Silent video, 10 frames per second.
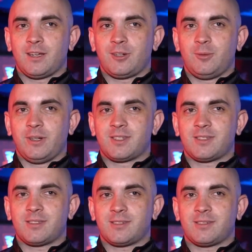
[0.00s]

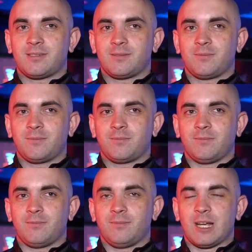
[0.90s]
It's
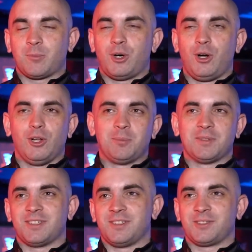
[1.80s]
like polar
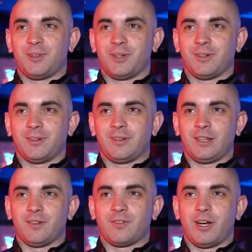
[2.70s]
opposites, although
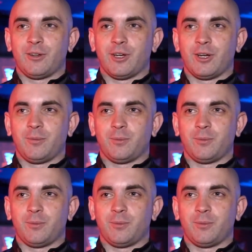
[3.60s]
in the final though,